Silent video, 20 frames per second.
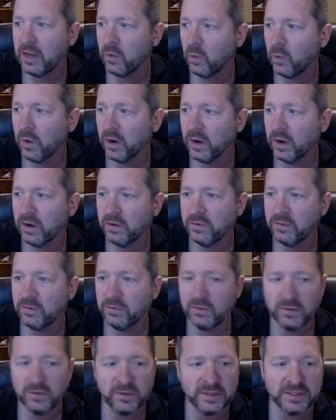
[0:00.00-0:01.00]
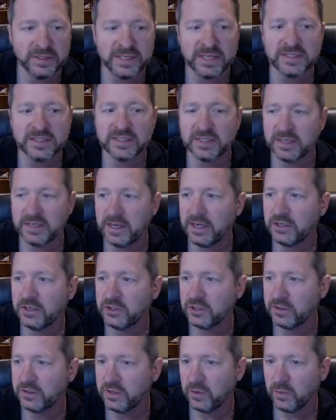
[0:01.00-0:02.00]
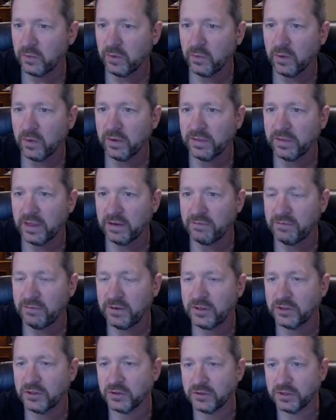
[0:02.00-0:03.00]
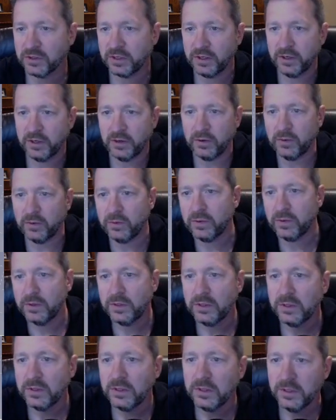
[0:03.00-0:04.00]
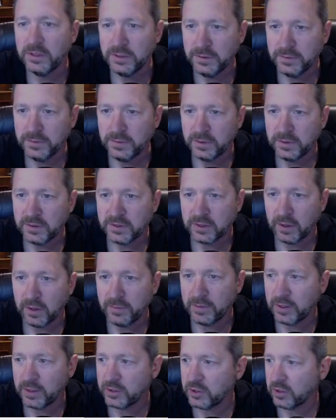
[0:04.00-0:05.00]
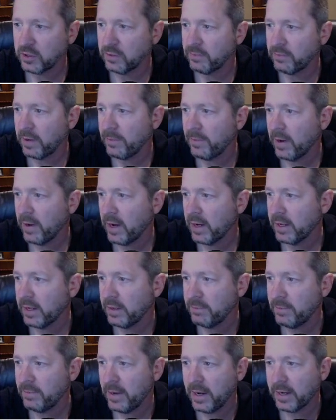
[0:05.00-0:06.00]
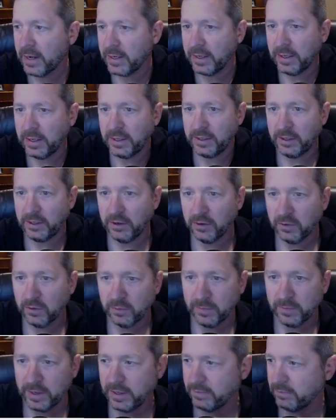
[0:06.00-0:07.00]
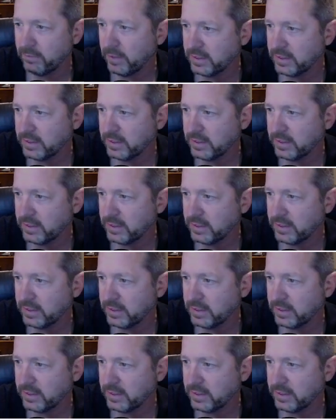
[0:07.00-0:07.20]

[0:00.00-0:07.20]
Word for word: where the destination that we want that feature to go. So I'm going to turn my pocket back on here, or my, my